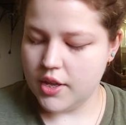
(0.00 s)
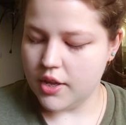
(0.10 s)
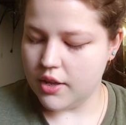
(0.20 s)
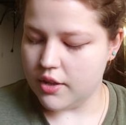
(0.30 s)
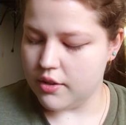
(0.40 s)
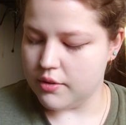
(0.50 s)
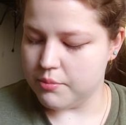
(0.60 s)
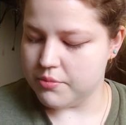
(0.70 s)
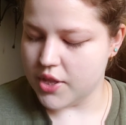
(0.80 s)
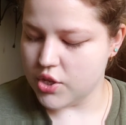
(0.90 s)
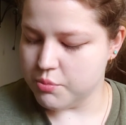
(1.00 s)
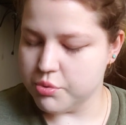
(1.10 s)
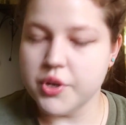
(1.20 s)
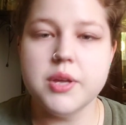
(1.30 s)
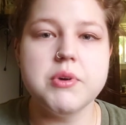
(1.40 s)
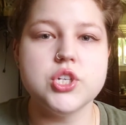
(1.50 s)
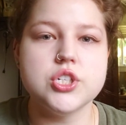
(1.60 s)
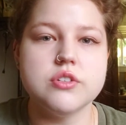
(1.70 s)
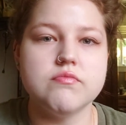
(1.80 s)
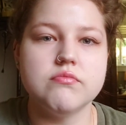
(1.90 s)
that you can pretty
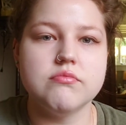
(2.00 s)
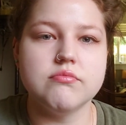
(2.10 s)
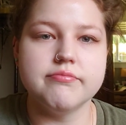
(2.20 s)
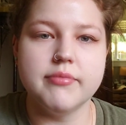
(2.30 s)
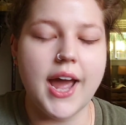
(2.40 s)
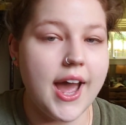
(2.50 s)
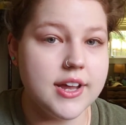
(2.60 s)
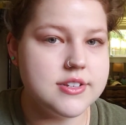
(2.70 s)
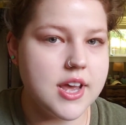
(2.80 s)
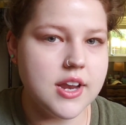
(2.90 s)
much add to